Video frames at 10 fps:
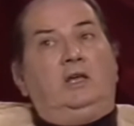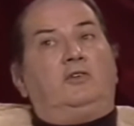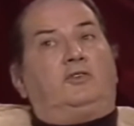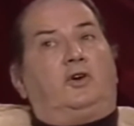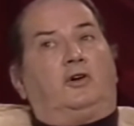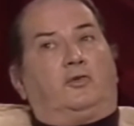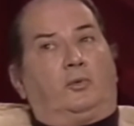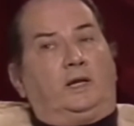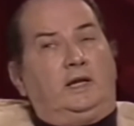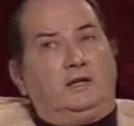starts
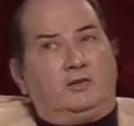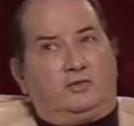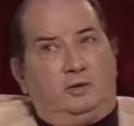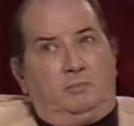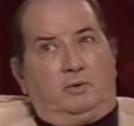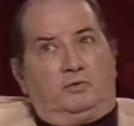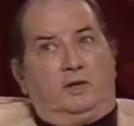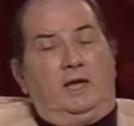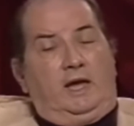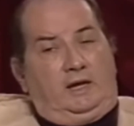reading the symbols
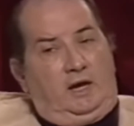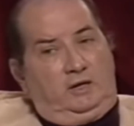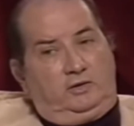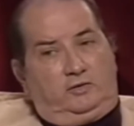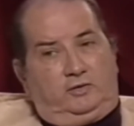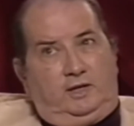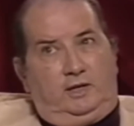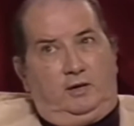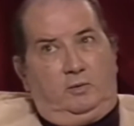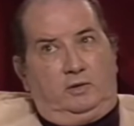and
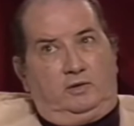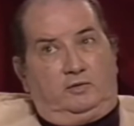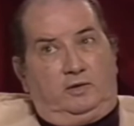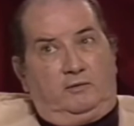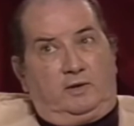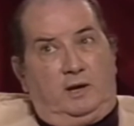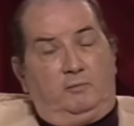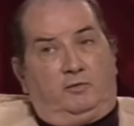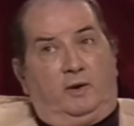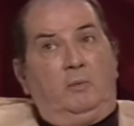understanding where this stuff
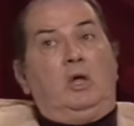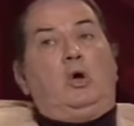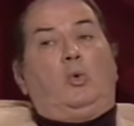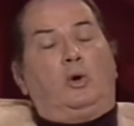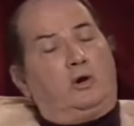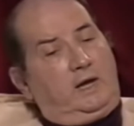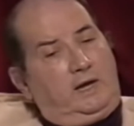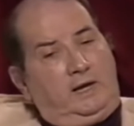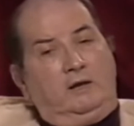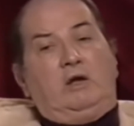comes from, we're
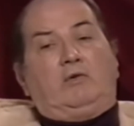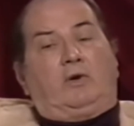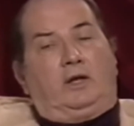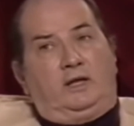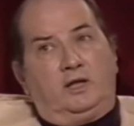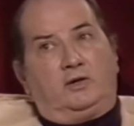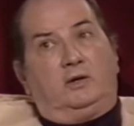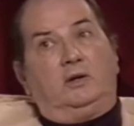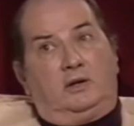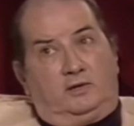heading for another
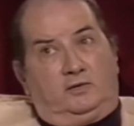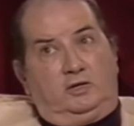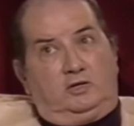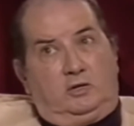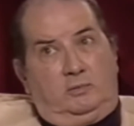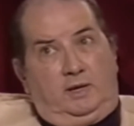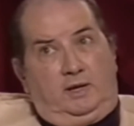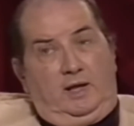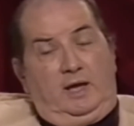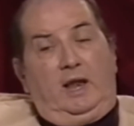Nazi Germany,
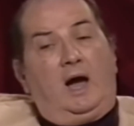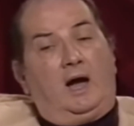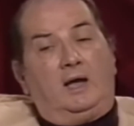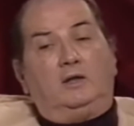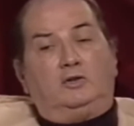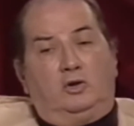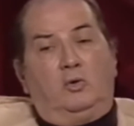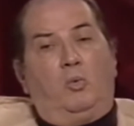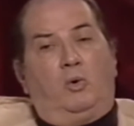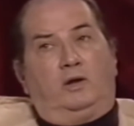and I
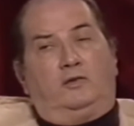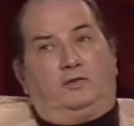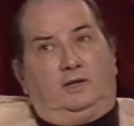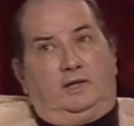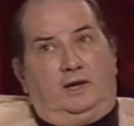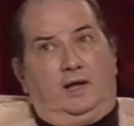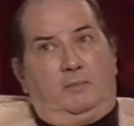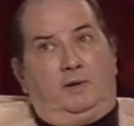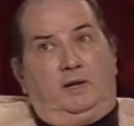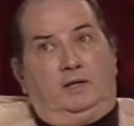don't want to see that
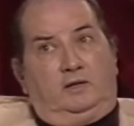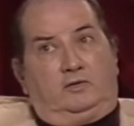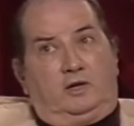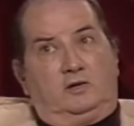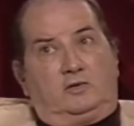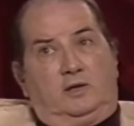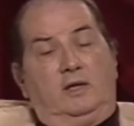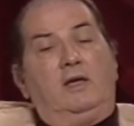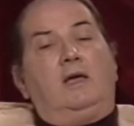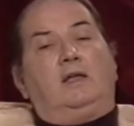happening in this country.
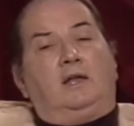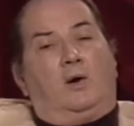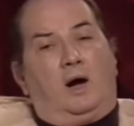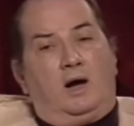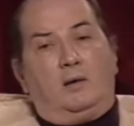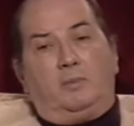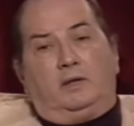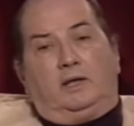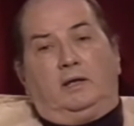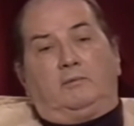Now, I
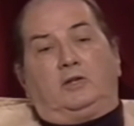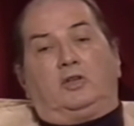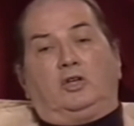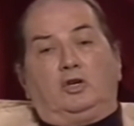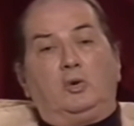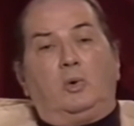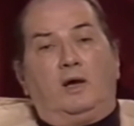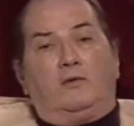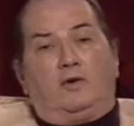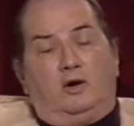believe that the
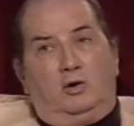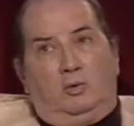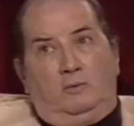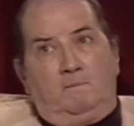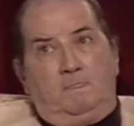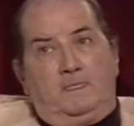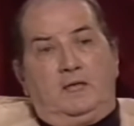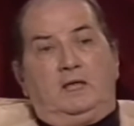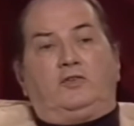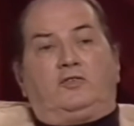UFO
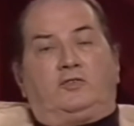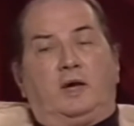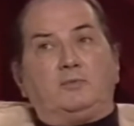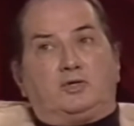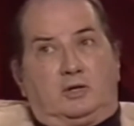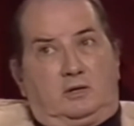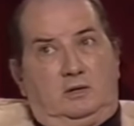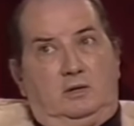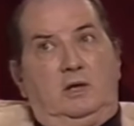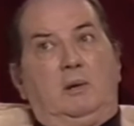subject
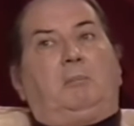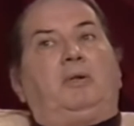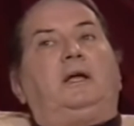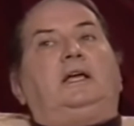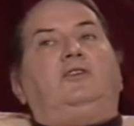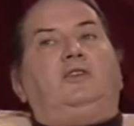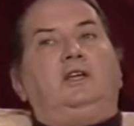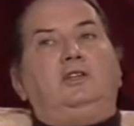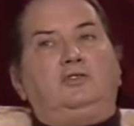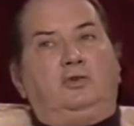plays
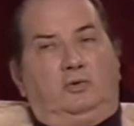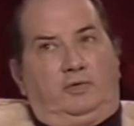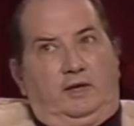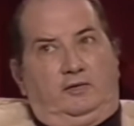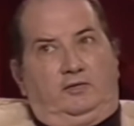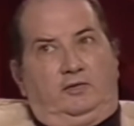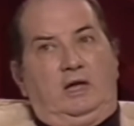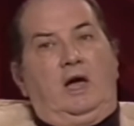into this,